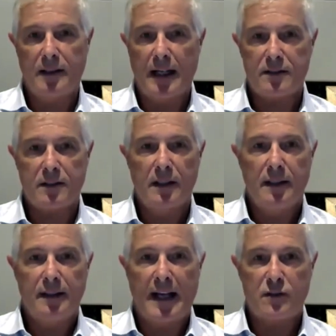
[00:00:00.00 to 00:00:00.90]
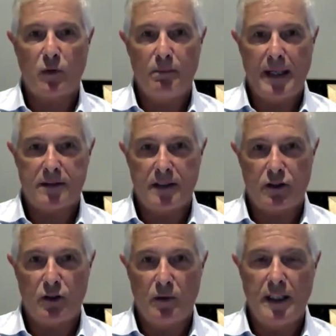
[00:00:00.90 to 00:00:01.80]
And that's what makes
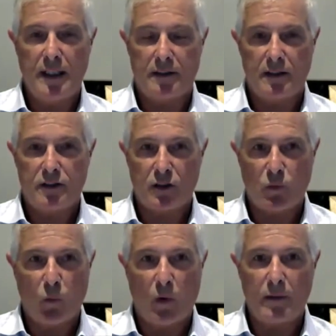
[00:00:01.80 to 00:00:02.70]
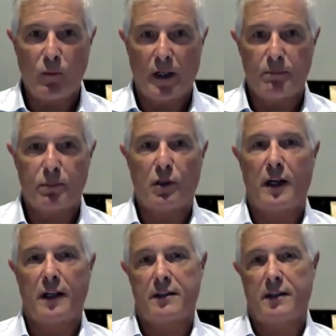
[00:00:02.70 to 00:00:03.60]
this unique, because it's just one
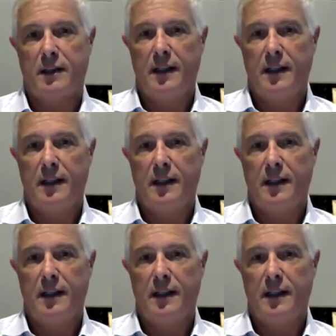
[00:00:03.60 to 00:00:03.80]
product,